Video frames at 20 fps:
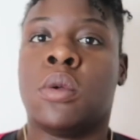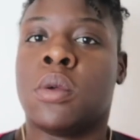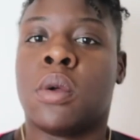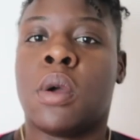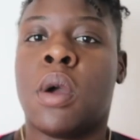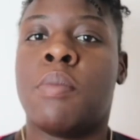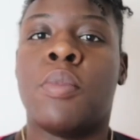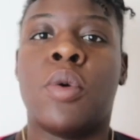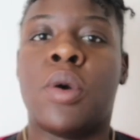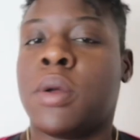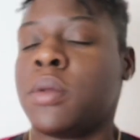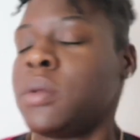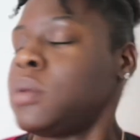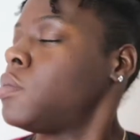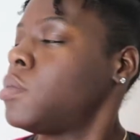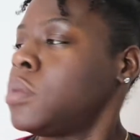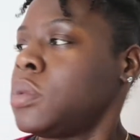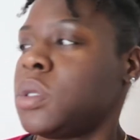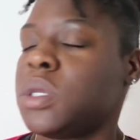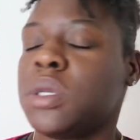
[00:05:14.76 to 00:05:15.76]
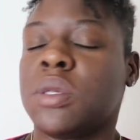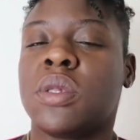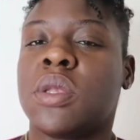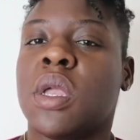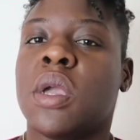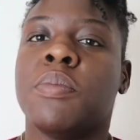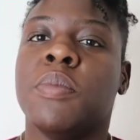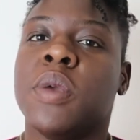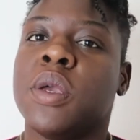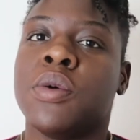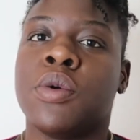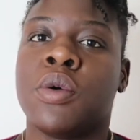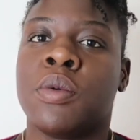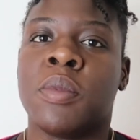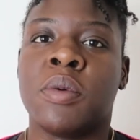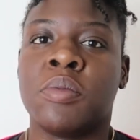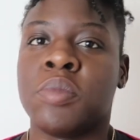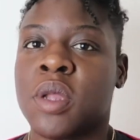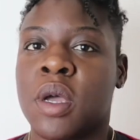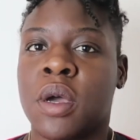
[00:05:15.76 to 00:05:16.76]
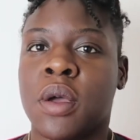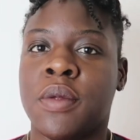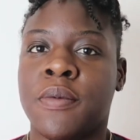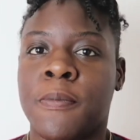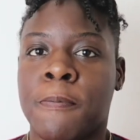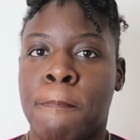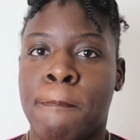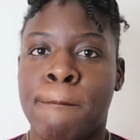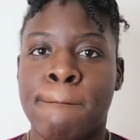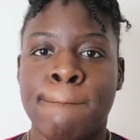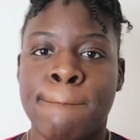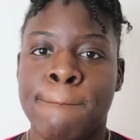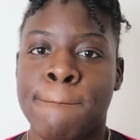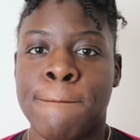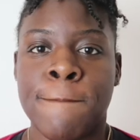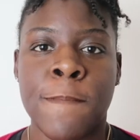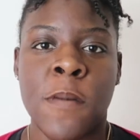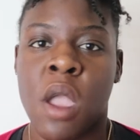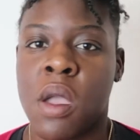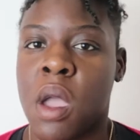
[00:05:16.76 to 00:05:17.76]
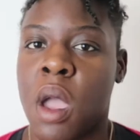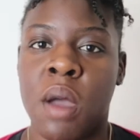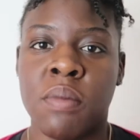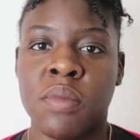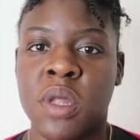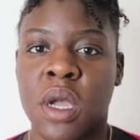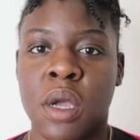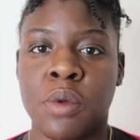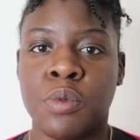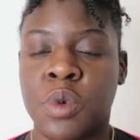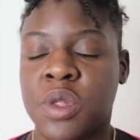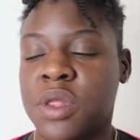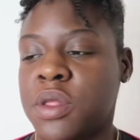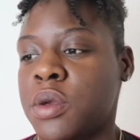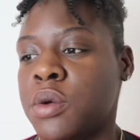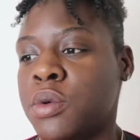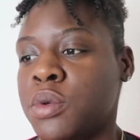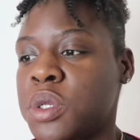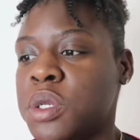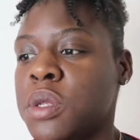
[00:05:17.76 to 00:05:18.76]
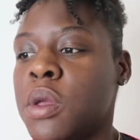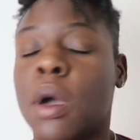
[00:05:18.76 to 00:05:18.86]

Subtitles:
come on, just take me home. I'm done with you.